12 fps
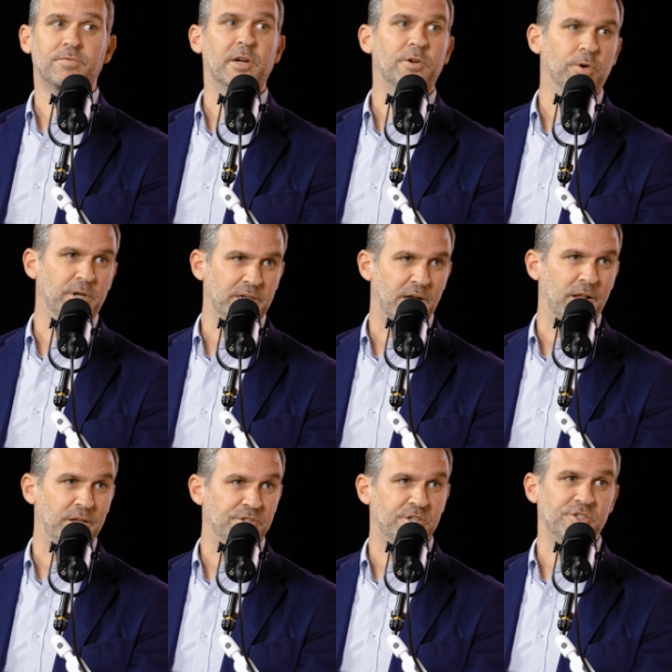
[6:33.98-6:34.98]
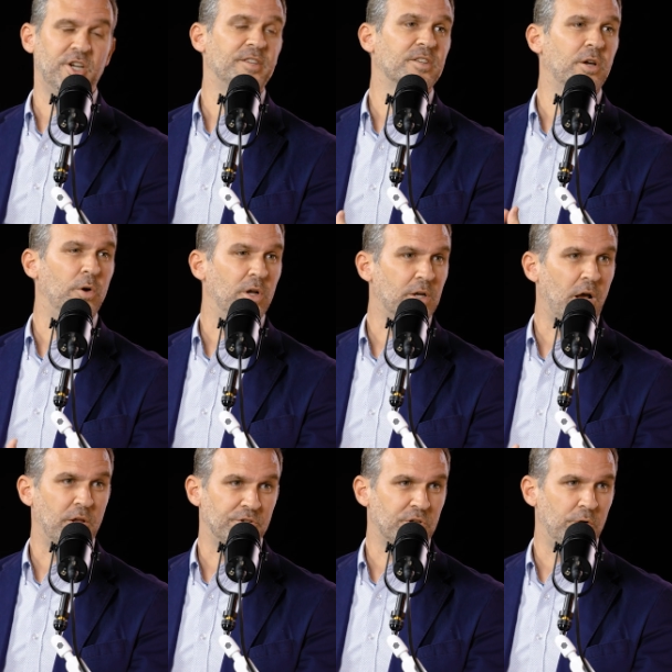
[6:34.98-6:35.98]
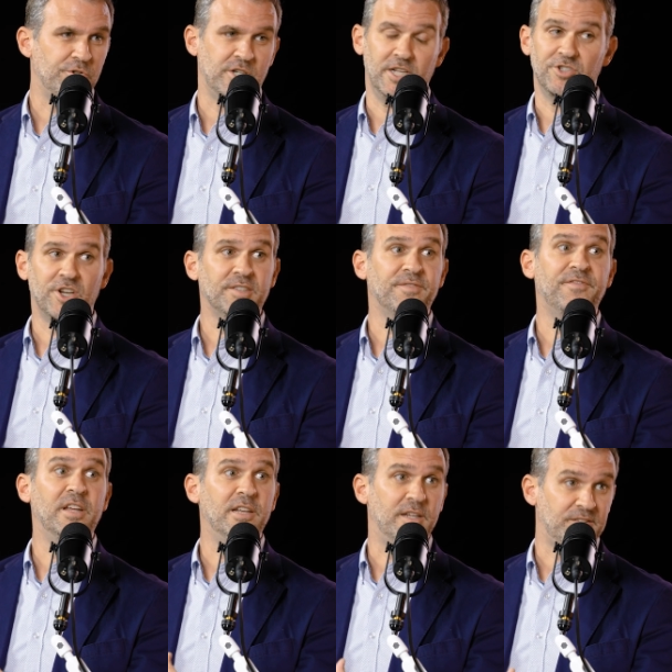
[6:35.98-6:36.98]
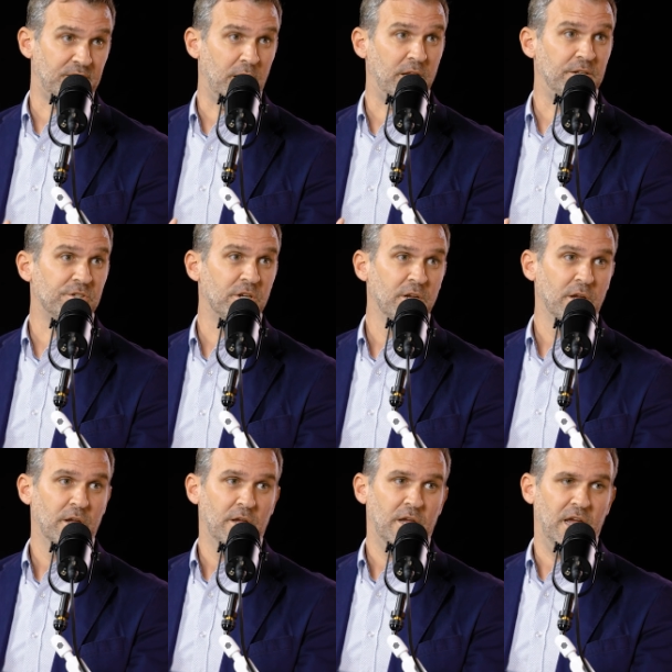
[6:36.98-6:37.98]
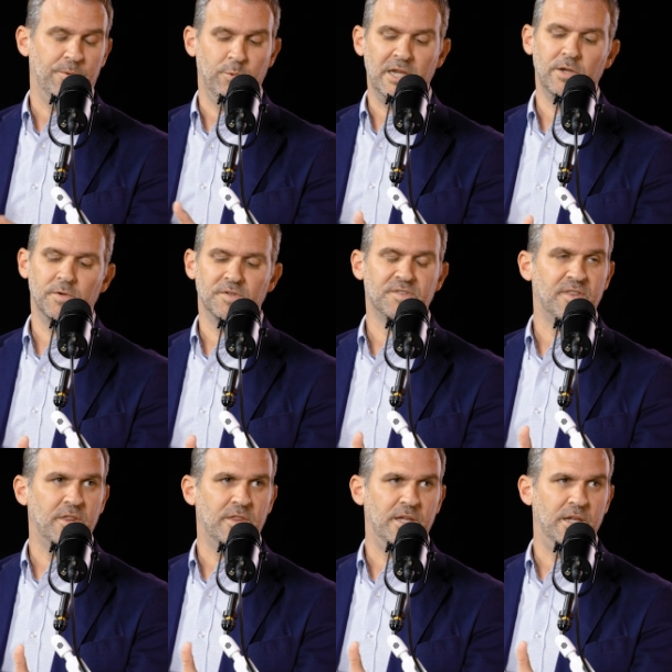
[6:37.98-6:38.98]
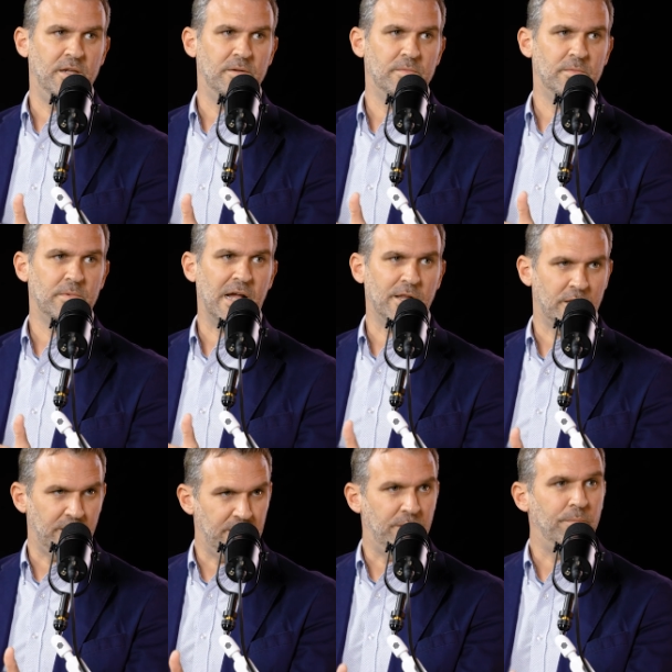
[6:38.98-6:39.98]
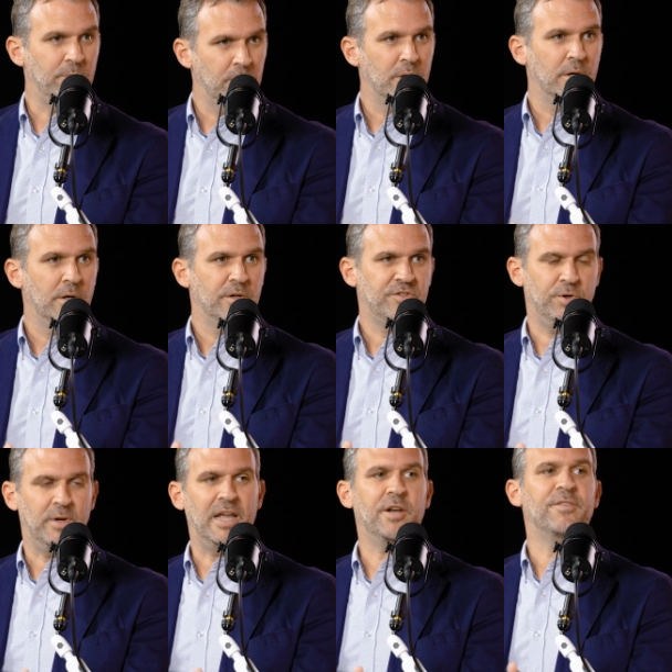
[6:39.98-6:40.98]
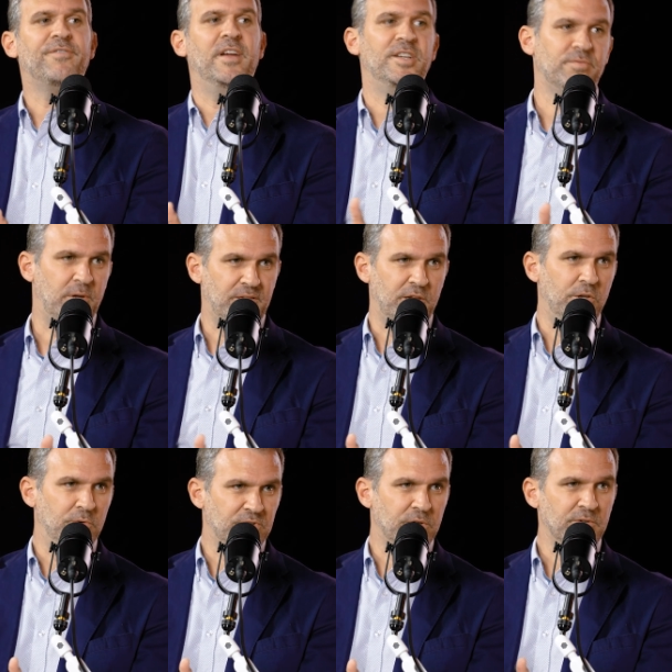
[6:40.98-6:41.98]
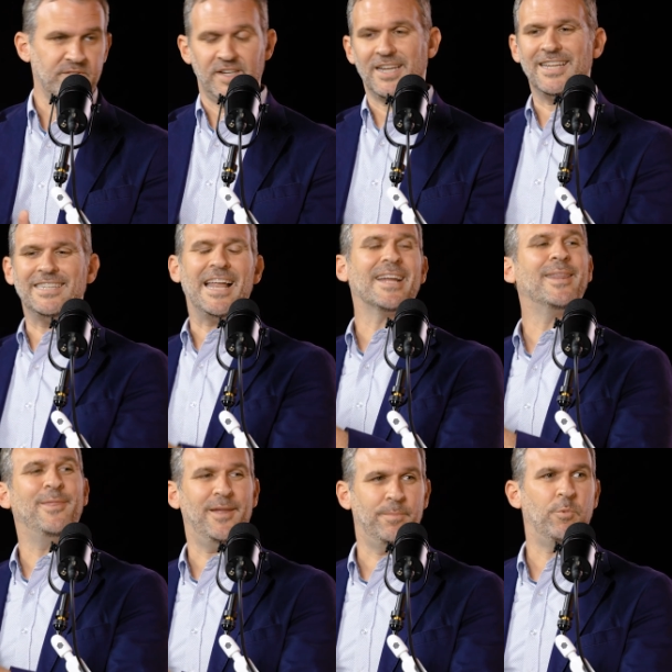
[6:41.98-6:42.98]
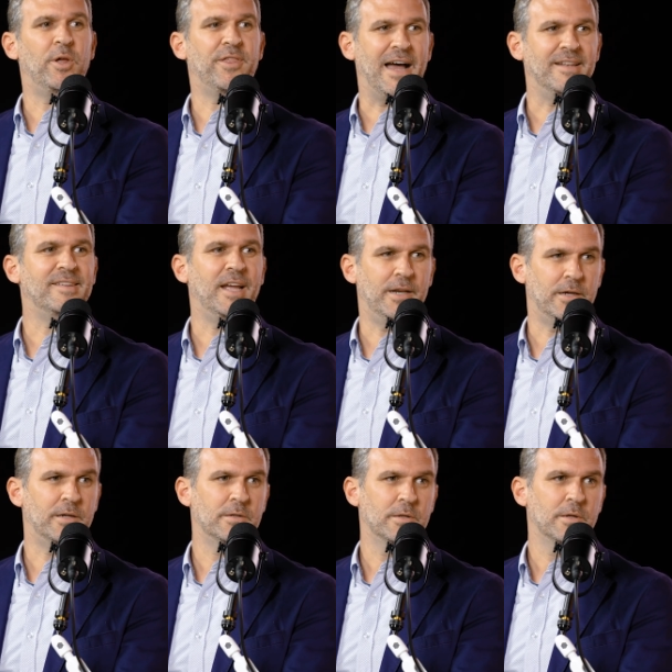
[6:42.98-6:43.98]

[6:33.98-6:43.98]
recruiting knowledge and just college coaching and just fitness knowledge. And we use the LLM to interface with the user to connect them with that data